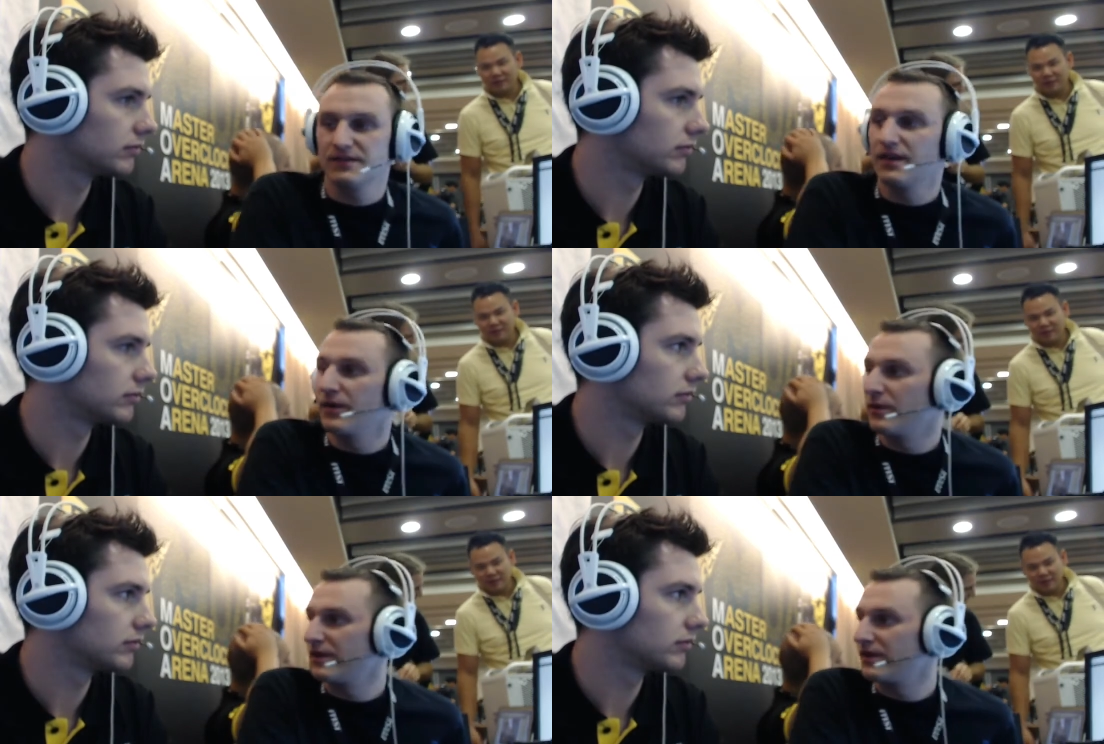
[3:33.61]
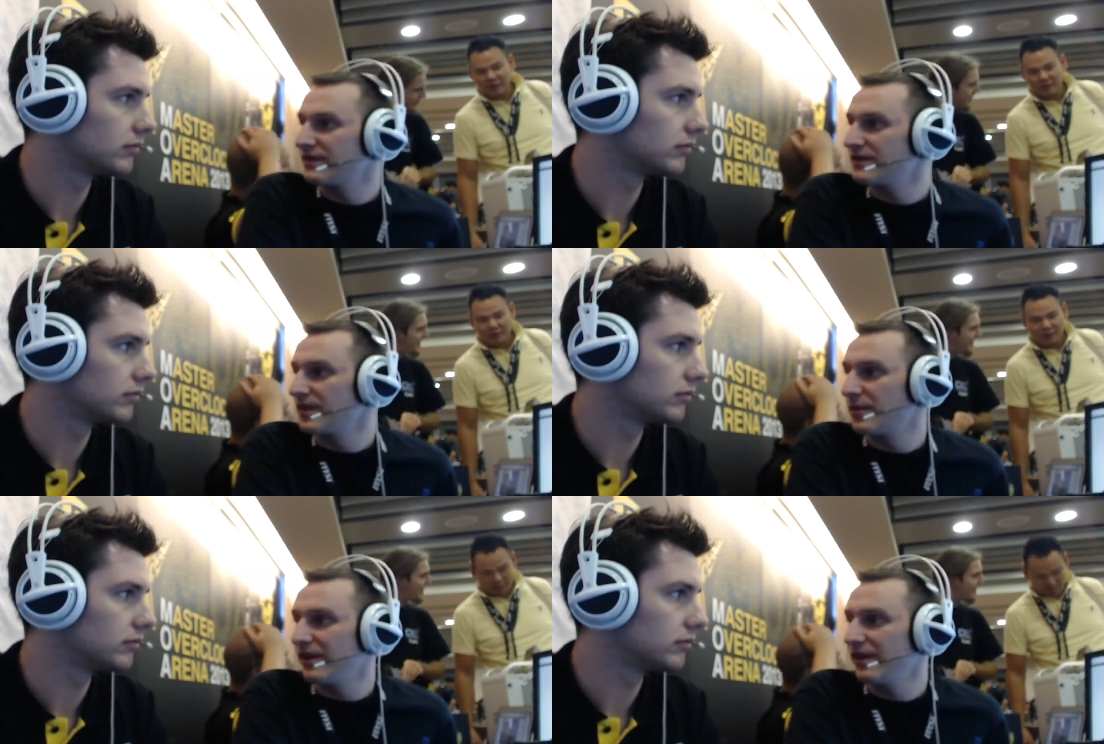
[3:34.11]
Speaker 1: Taiwan,
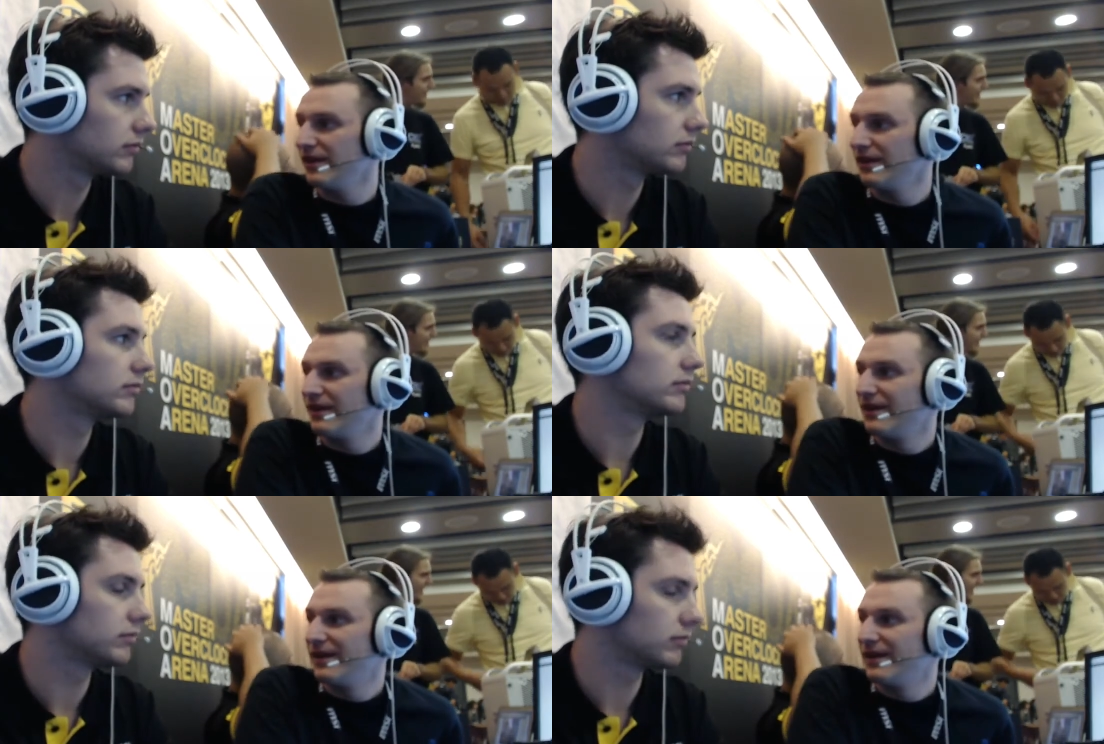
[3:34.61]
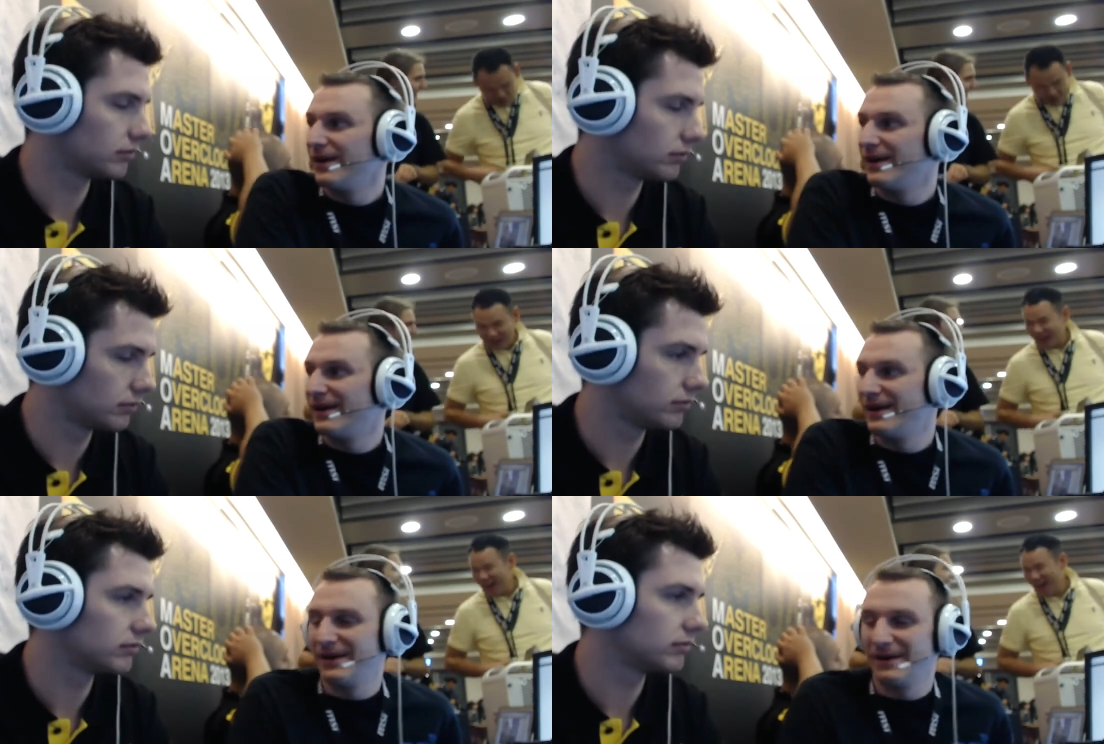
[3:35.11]
Taipei.
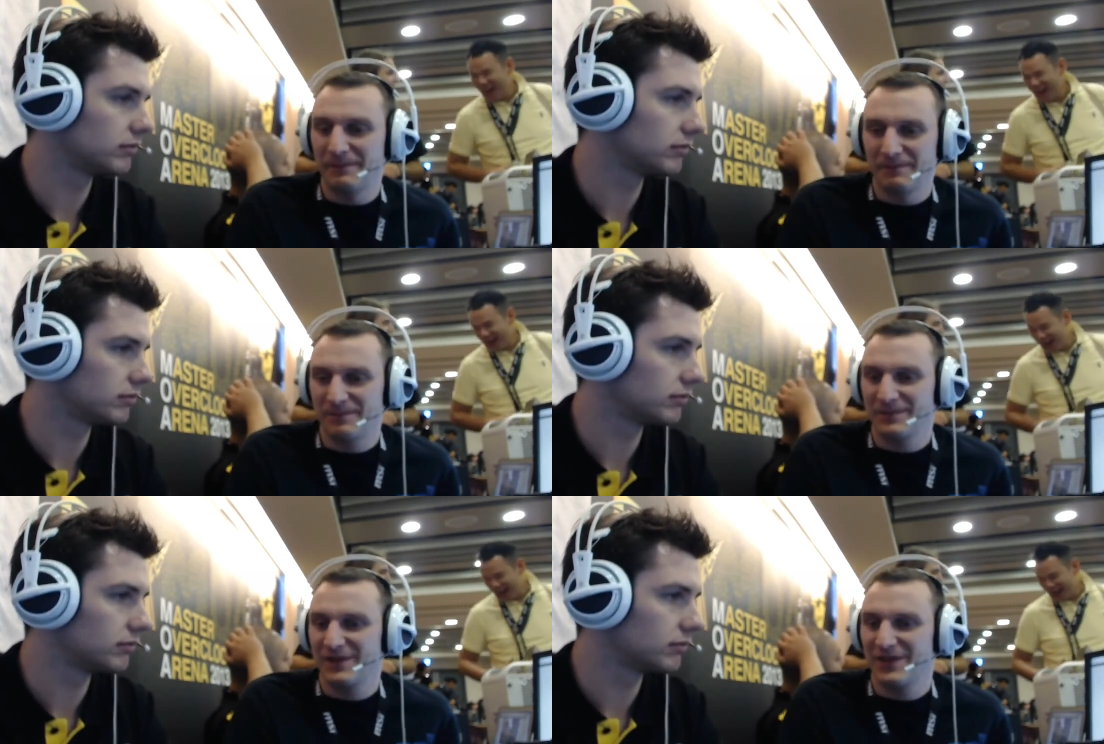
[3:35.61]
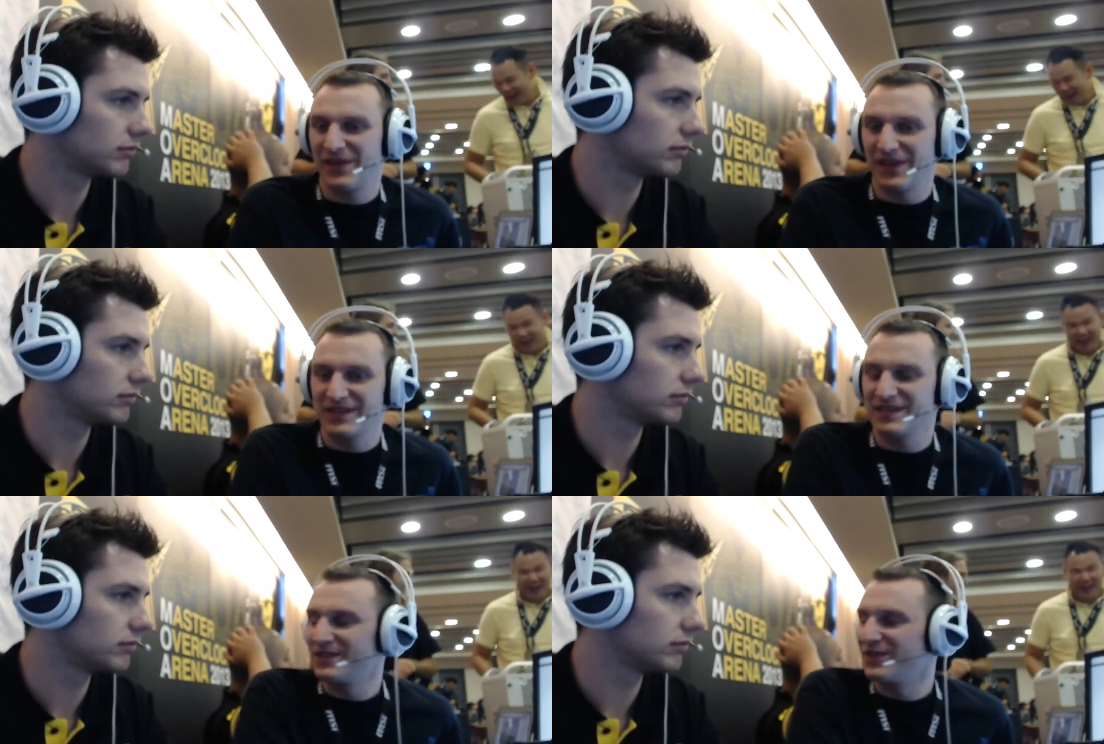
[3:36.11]
Um,
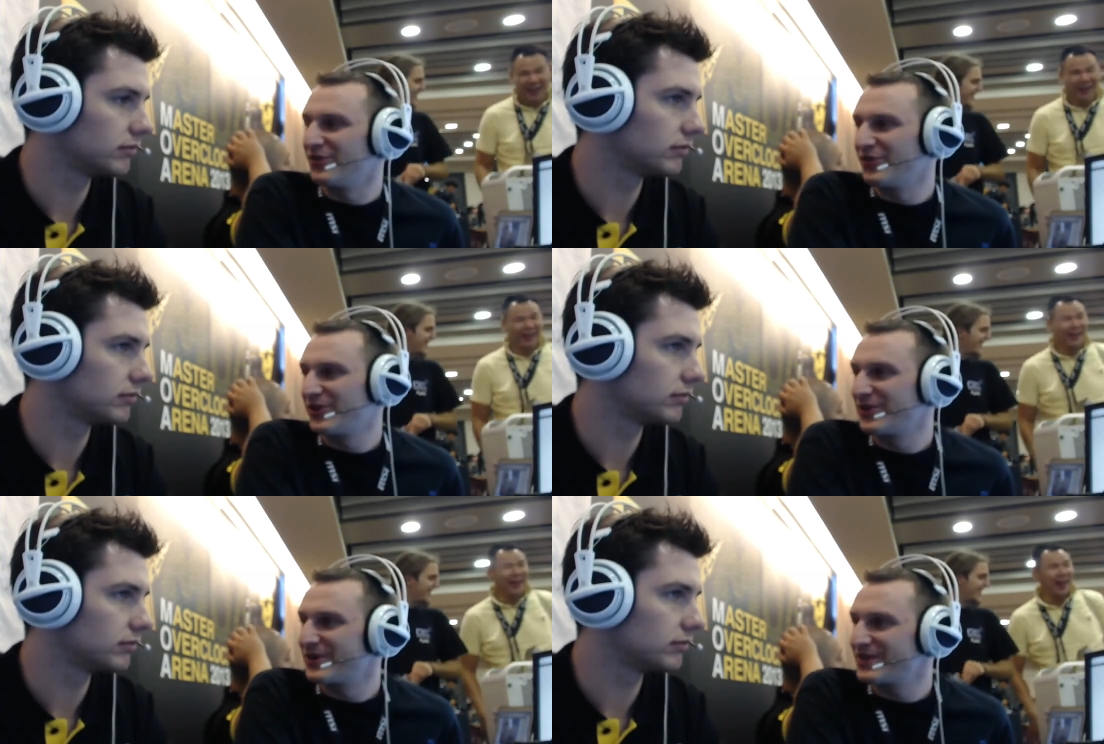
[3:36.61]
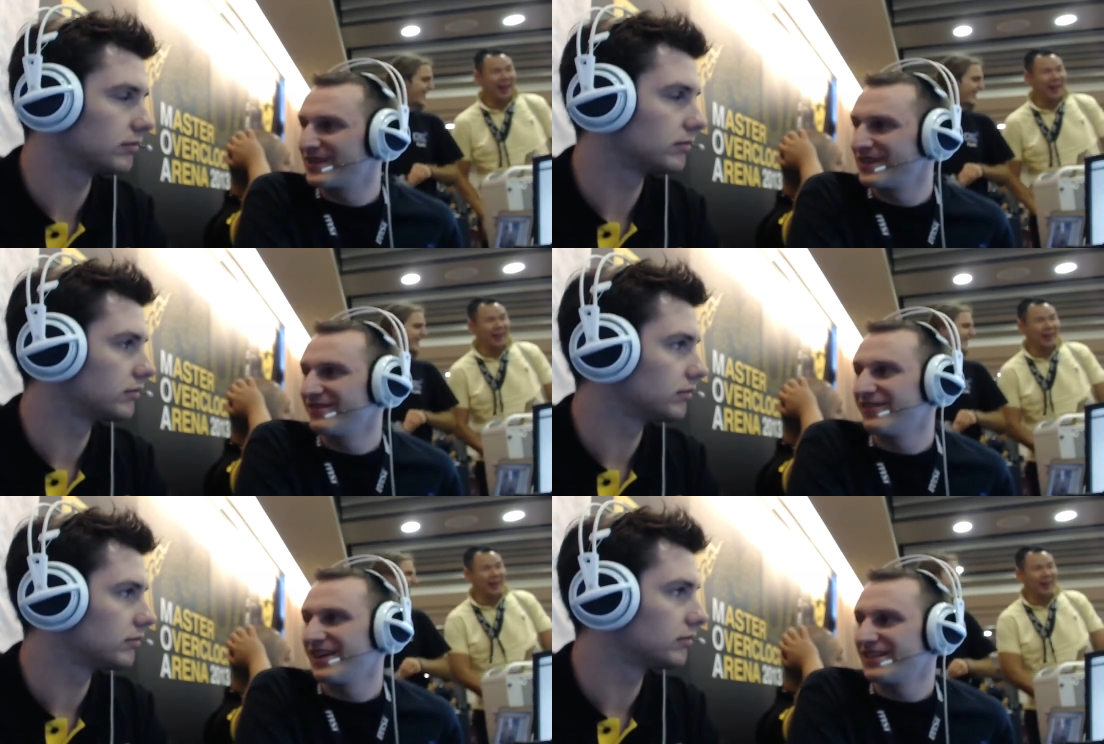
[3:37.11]
sixteen overclockers get
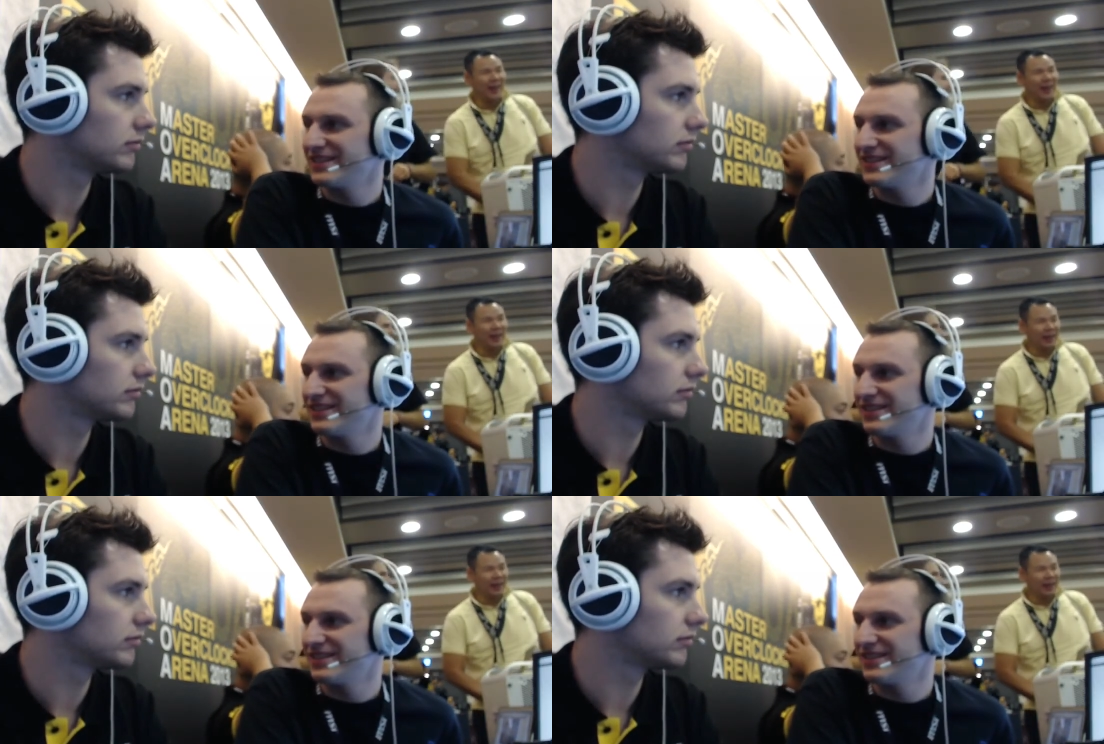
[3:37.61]
invited